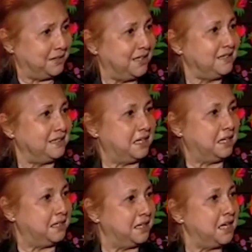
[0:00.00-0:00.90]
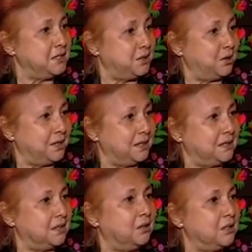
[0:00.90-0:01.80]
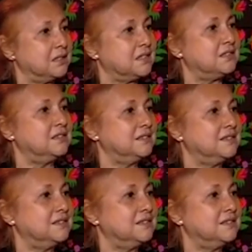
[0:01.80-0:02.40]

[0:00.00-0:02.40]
different and enjoyed it also.